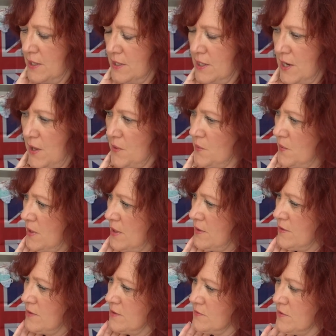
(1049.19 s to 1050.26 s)
you know,
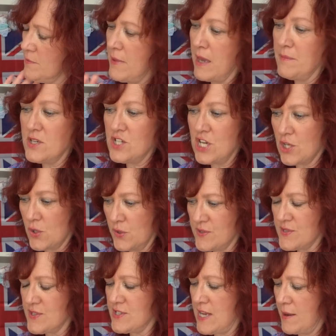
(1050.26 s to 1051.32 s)
that maybe she could
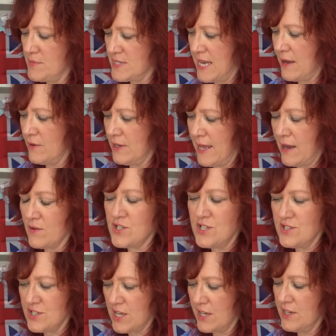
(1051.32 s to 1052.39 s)
step down now.
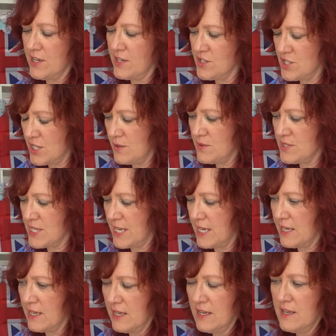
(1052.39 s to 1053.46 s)
She's done her
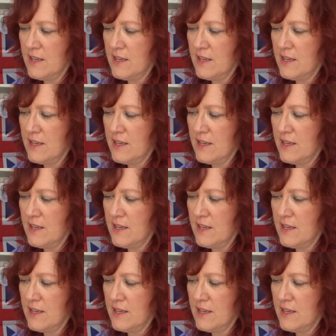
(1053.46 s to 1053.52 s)
duty.